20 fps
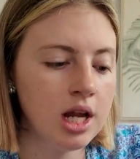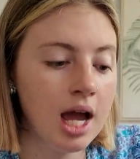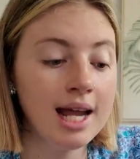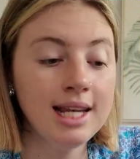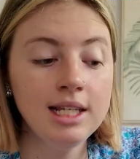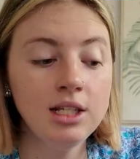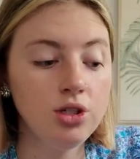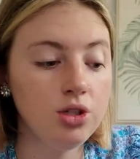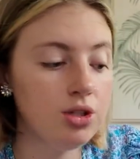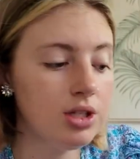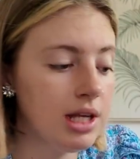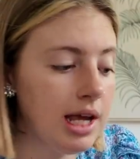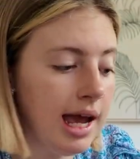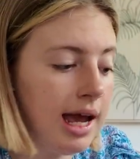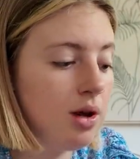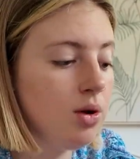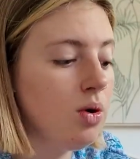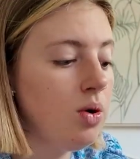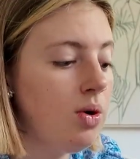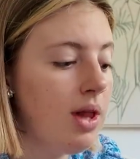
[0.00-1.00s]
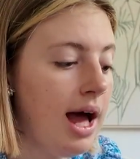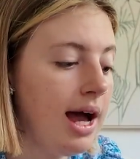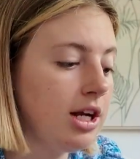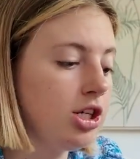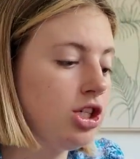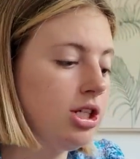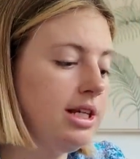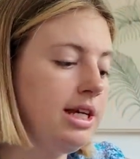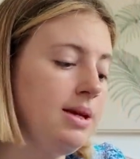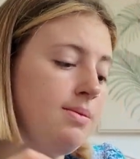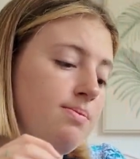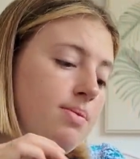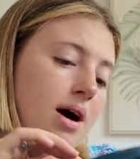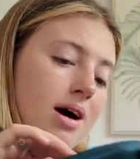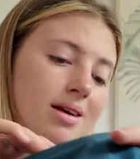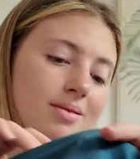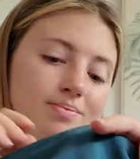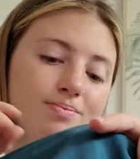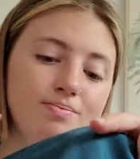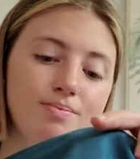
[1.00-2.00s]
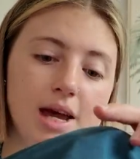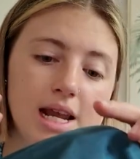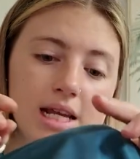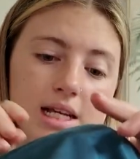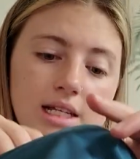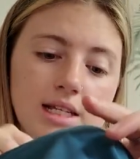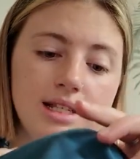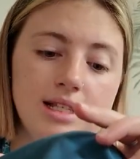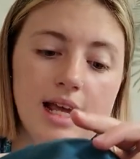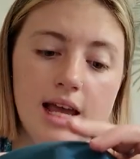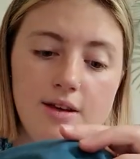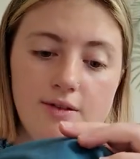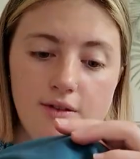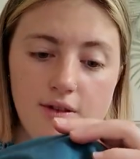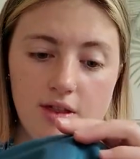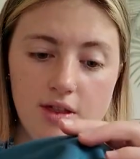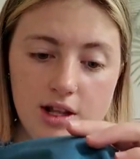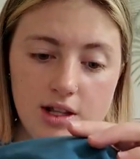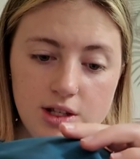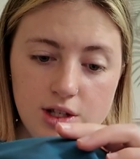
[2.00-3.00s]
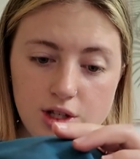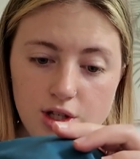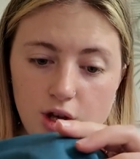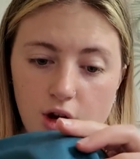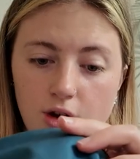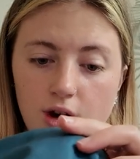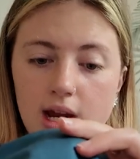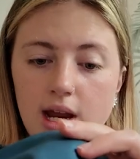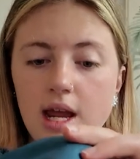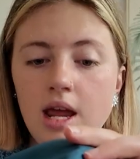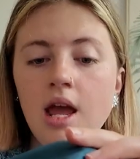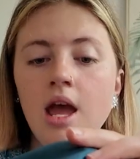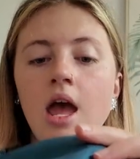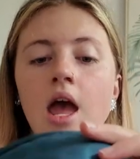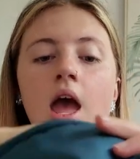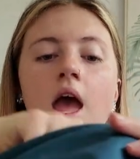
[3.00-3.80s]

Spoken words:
I didn't use it at all actually, but better safe than sorry.